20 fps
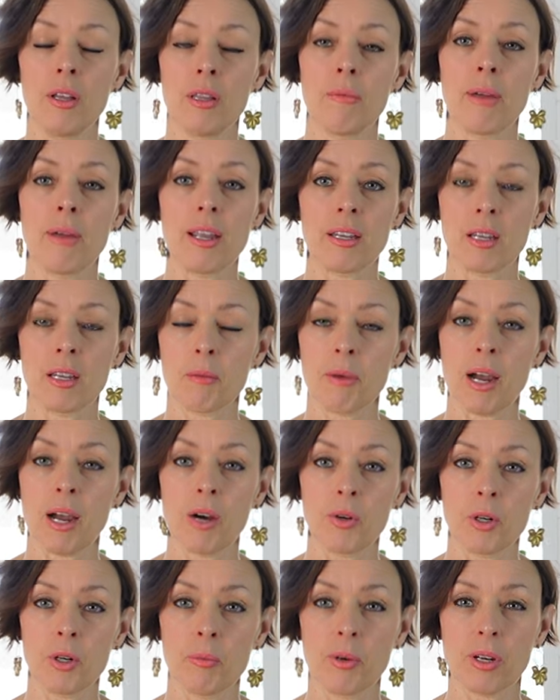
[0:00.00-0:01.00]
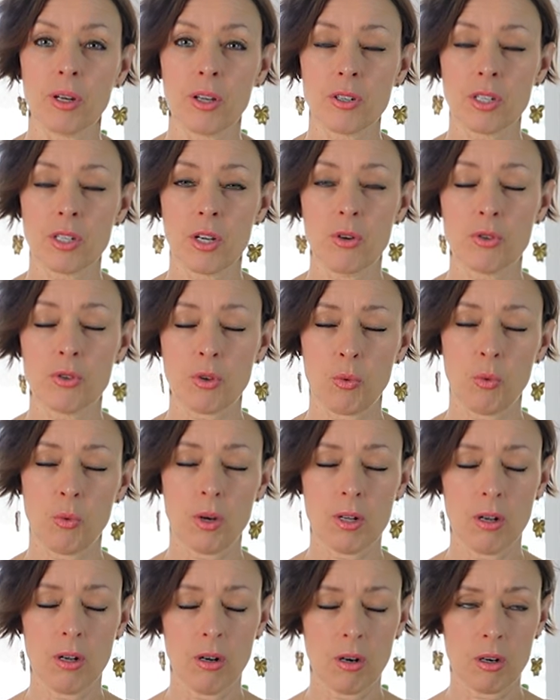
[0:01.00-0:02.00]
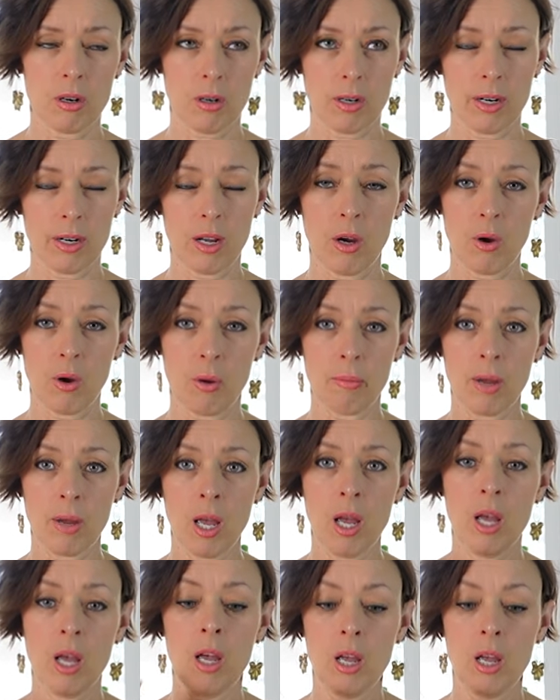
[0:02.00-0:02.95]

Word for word: and the baking powder because those are what are going to help